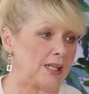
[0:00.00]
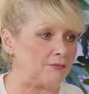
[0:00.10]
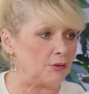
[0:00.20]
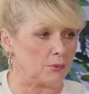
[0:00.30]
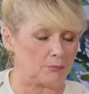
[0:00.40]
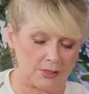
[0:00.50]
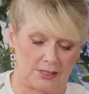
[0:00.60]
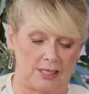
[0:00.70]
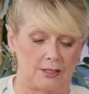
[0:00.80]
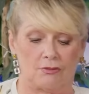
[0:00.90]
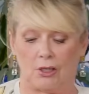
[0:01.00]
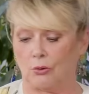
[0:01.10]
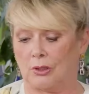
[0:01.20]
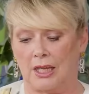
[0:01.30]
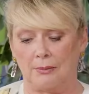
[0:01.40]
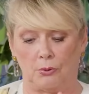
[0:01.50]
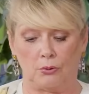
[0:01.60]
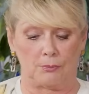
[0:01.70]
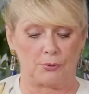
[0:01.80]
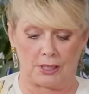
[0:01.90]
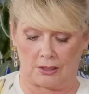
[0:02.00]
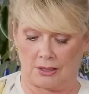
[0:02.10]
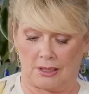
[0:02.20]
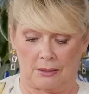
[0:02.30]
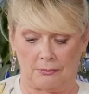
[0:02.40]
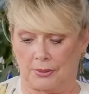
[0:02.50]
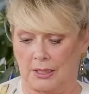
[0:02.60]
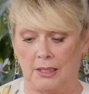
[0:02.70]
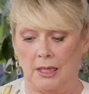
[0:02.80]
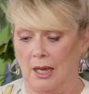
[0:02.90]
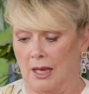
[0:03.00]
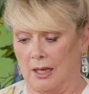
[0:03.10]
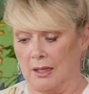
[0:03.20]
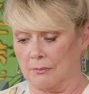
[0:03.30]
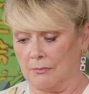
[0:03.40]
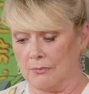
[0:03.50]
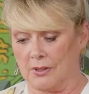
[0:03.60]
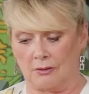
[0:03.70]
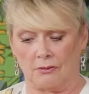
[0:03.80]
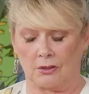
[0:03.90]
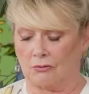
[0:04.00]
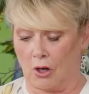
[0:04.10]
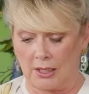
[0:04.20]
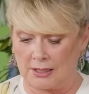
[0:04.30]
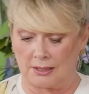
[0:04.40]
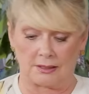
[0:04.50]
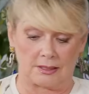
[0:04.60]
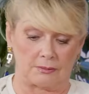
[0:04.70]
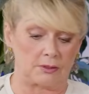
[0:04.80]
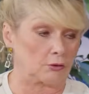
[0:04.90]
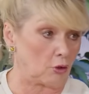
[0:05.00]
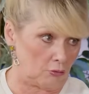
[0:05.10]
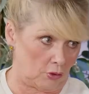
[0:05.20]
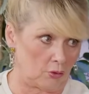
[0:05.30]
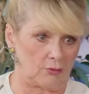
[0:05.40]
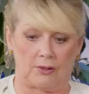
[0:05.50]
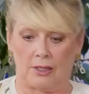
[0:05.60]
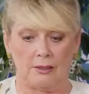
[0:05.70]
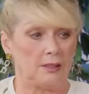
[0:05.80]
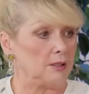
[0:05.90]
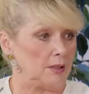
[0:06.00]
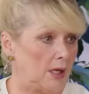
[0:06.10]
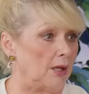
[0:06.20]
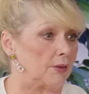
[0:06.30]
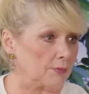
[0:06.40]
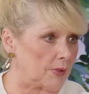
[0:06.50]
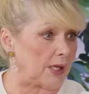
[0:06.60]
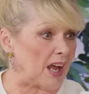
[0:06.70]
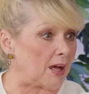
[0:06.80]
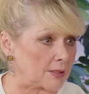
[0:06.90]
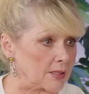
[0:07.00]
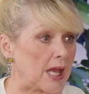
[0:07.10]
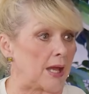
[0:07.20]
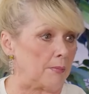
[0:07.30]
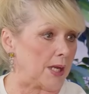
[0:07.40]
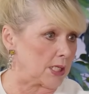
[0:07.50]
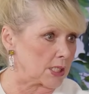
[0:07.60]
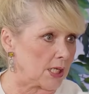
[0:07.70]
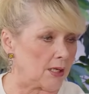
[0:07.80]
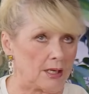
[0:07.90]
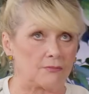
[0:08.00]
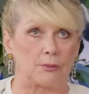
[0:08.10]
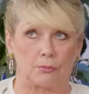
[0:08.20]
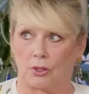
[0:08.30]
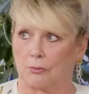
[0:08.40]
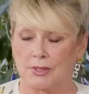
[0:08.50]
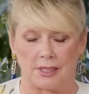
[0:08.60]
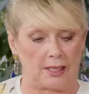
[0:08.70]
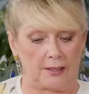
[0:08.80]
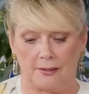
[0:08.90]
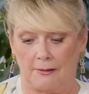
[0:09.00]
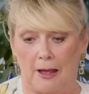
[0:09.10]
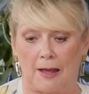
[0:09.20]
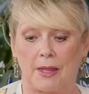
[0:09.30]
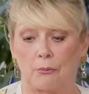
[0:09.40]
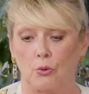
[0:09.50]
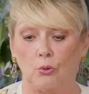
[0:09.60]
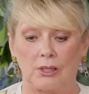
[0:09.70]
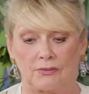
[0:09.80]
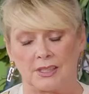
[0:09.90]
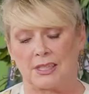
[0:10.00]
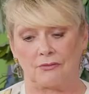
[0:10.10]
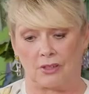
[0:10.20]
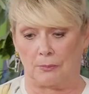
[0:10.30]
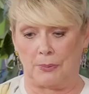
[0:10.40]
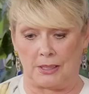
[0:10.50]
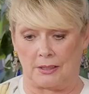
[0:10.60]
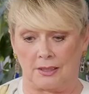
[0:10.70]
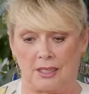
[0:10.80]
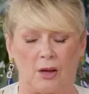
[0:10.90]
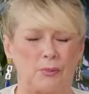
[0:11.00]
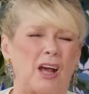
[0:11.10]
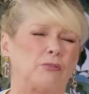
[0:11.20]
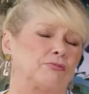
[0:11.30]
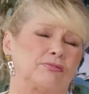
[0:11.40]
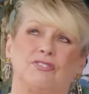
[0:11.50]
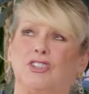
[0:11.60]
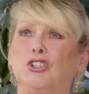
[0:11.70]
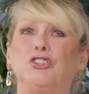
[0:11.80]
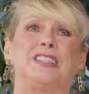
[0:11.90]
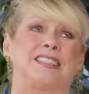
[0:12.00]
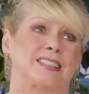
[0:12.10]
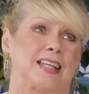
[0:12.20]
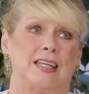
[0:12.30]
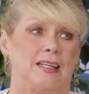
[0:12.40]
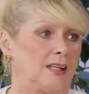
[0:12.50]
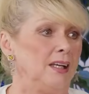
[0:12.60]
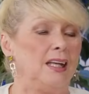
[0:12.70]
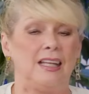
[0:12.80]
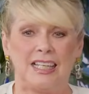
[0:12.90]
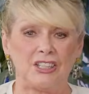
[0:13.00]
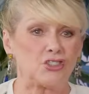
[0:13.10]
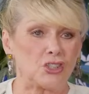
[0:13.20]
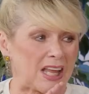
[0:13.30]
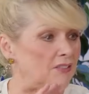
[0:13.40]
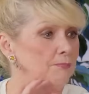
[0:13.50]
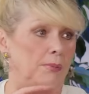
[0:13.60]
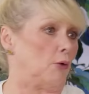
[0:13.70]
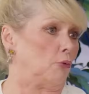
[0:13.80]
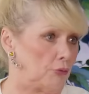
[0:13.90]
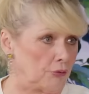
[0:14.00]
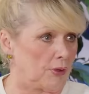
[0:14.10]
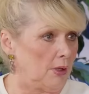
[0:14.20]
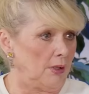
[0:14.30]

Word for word: and everyone was there the record label, the production company, um, the, the writers, the choreographer, and the and us, our manager, everybody was there. And they were all given a different opinion. And I went, oh, for goodness sake, let's just have both.